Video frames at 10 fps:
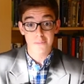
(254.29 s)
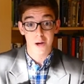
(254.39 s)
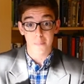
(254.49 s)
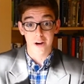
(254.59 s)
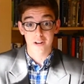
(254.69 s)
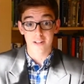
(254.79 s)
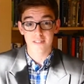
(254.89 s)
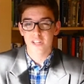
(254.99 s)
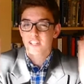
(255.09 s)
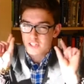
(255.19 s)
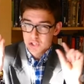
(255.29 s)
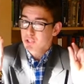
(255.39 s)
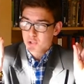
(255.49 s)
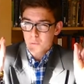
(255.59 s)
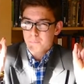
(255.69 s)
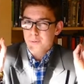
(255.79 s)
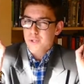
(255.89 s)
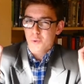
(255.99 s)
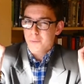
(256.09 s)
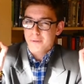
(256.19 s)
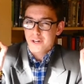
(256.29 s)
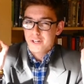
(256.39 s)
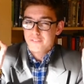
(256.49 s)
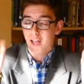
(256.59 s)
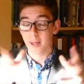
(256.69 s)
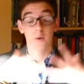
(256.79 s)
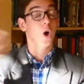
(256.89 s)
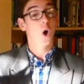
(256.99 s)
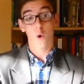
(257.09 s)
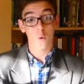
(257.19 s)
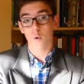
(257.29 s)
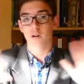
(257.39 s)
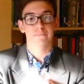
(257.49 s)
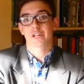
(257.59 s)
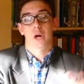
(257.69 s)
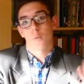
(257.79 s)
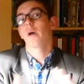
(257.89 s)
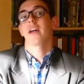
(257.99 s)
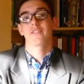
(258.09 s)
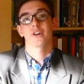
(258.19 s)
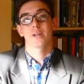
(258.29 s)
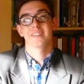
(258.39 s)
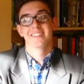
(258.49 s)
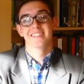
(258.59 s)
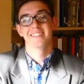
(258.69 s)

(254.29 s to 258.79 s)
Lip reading: about Paradise Lost in a super short period of time, or, whatever it is.